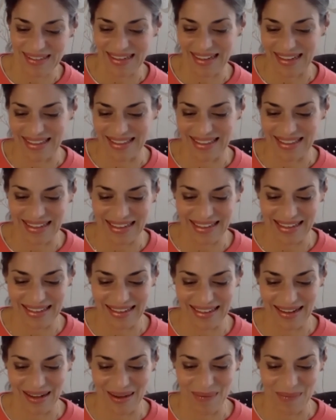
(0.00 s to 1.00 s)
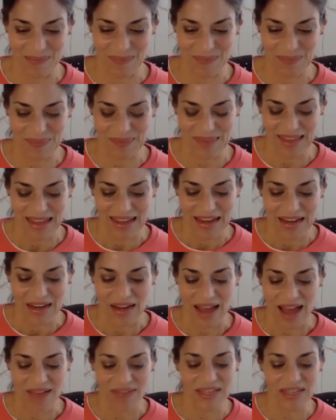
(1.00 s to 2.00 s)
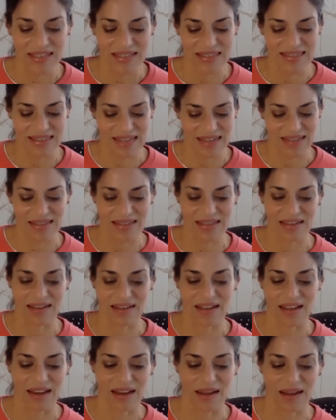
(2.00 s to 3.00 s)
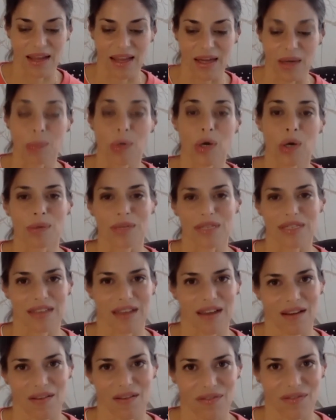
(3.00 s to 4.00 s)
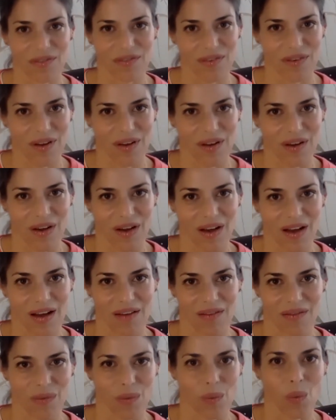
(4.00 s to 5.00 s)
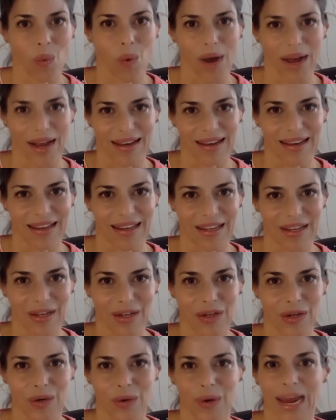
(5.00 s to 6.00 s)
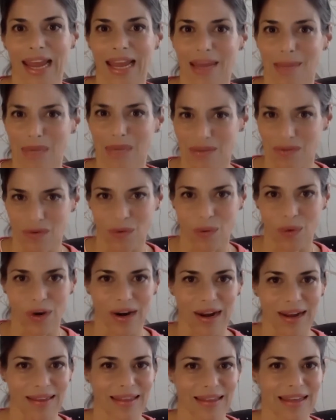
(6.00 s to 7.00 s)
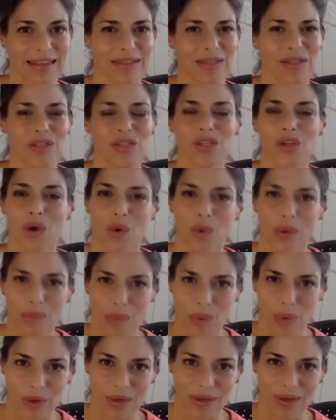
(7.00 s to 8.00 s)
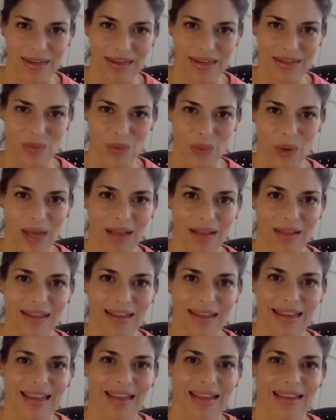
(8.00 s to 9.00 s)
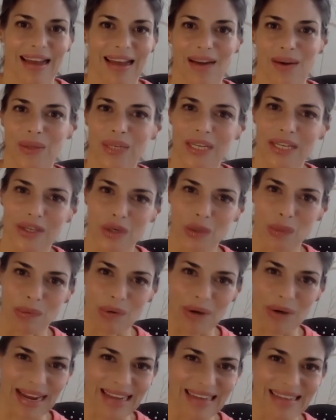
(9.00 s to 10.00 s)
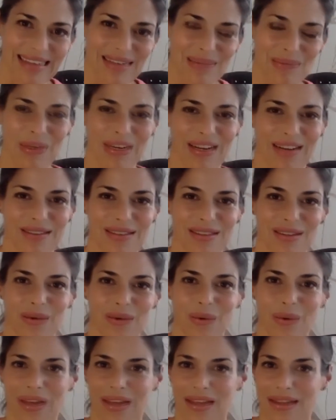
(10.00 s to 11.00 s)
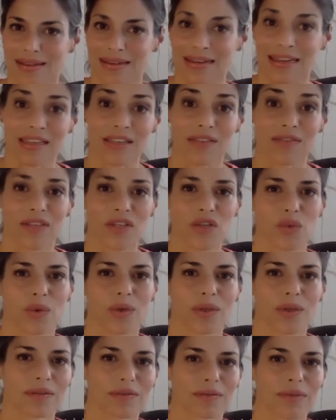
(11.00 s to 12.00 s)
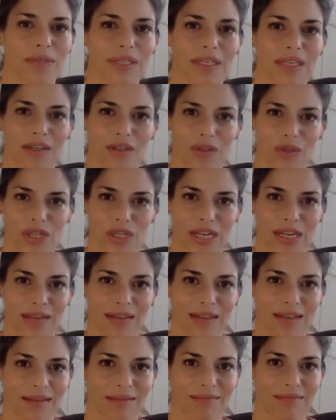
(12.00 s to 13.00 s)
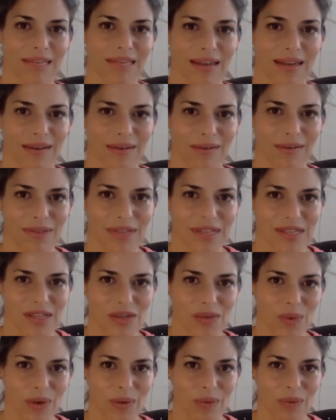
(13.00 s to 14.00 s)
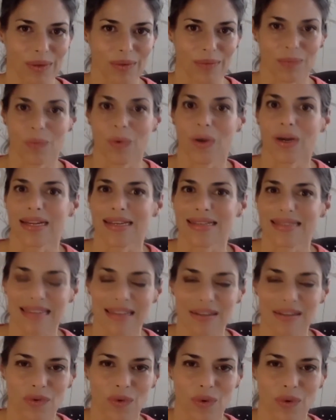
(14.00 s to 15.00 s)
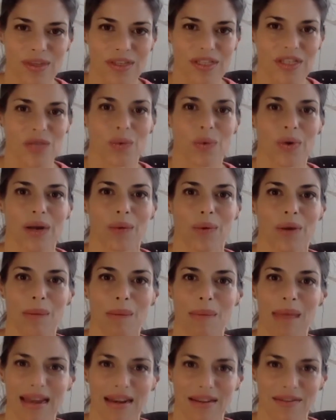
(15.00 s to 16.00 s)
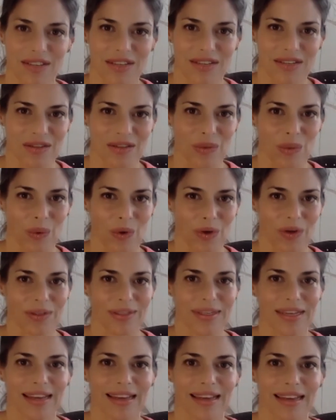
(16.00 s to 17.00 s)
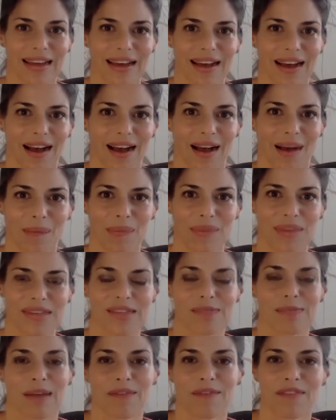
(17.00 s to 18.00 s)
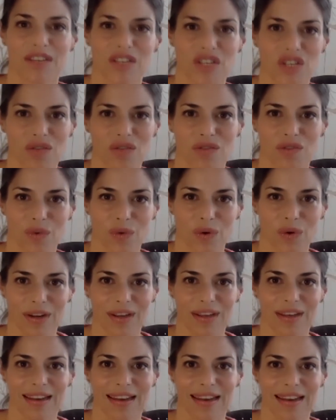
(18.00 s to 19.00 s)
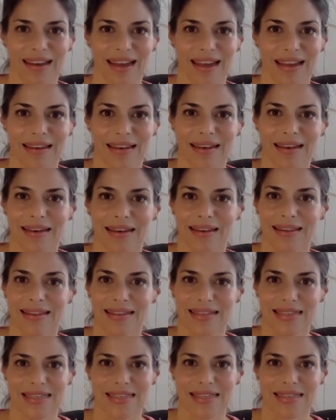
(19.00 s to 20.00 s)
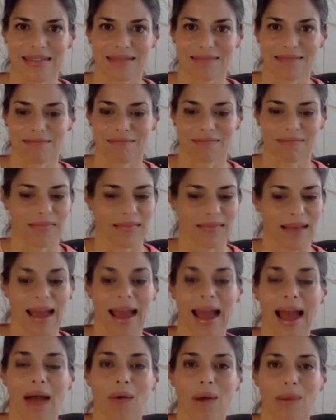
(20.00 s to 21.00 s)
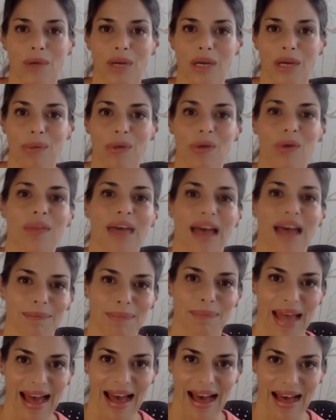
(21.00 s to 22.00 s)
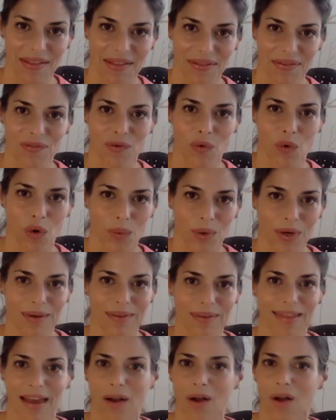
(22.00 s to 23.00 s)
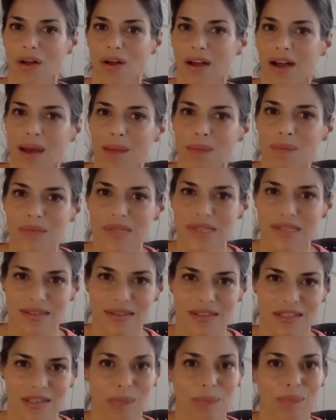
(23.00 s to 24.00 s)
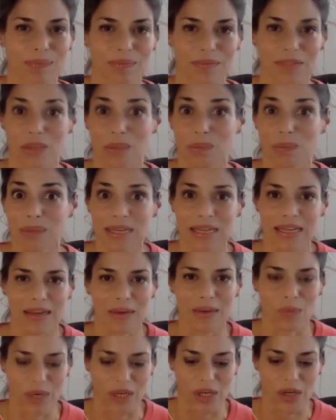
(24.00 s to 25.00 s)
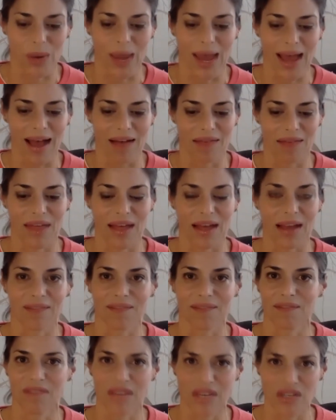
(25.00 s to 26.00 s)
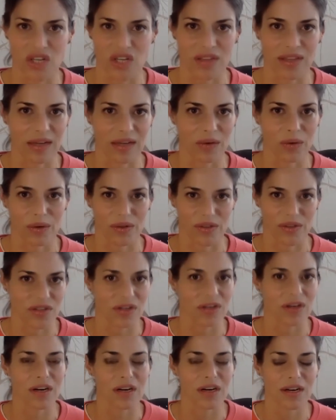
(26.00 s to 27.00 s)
I think having a sense and a purpose of what you're aiming for, I think is so important as well. Not only in your brand, but also as an individual, really understanding, this is what I stand for. This is what I want to manifest in the world. This is my vision for it. And this is how I'm going to build that path forward. That all comes to be when you have that vision, that North Star.